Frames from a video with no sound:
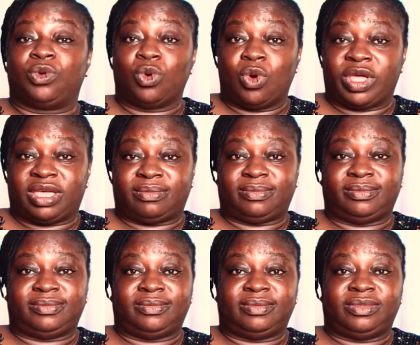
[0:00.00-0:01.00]
growing.
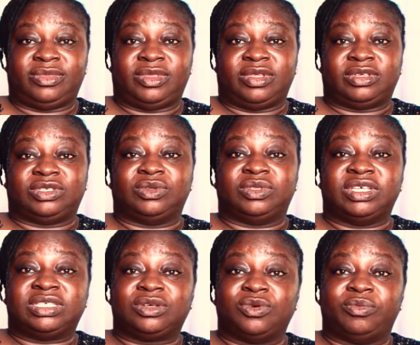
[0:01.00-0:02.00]
So
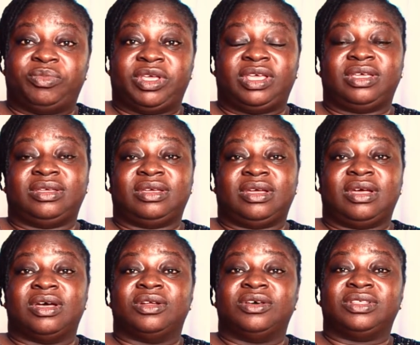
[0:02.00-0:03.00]
this could be
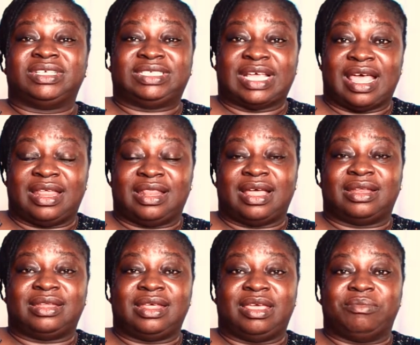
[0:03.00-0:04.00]
another sign that
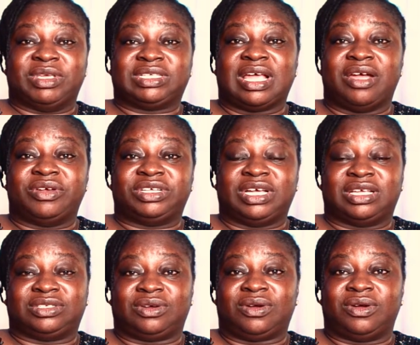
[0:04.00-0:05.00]
a miscarriage has
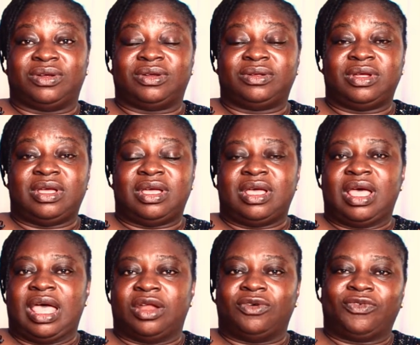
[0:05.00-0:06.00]
occurred.
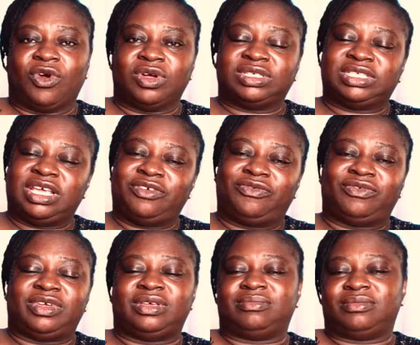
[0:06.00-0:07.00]
And of course, if
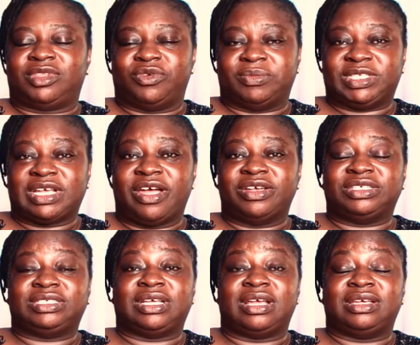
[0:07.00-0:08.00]
the
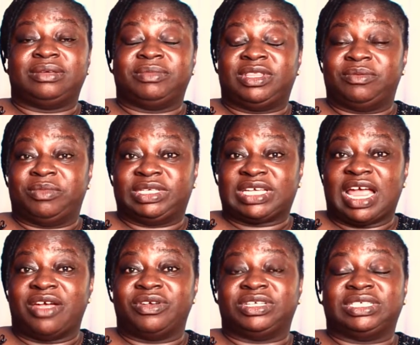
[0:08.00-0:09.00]
miscarriage, the
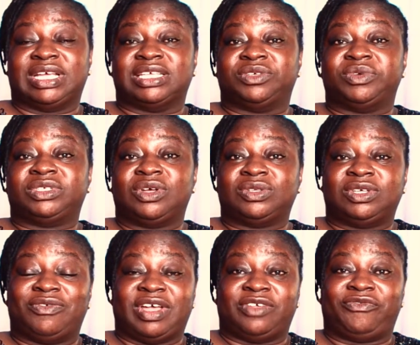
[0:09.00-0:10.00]
miscarriage is as a result
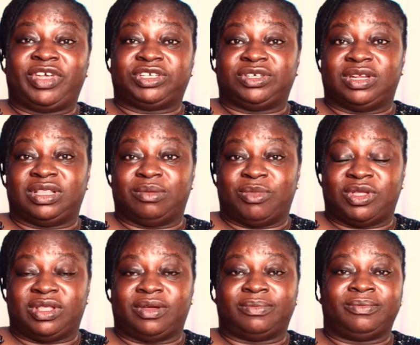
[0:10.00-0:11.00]
of an infection in the
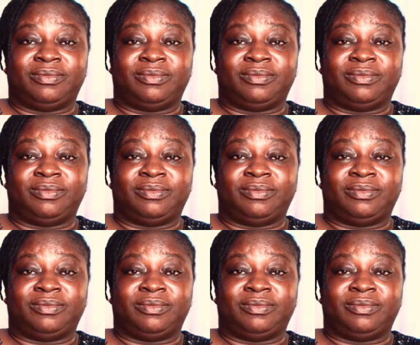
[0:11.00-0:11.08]
mother,